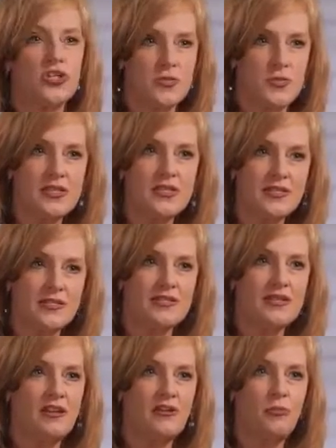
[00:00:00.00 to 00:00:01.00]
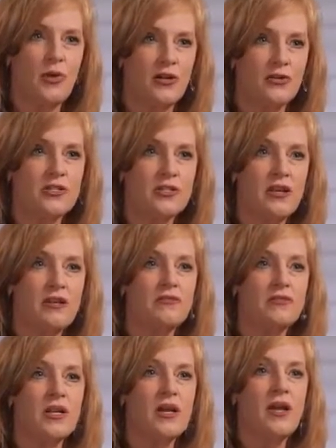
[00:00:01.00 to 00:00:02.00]
largest business inside of
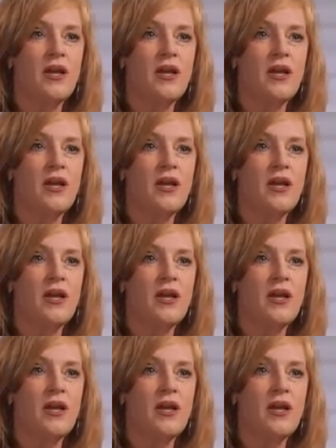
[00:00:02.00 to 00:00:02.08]
Microsoft.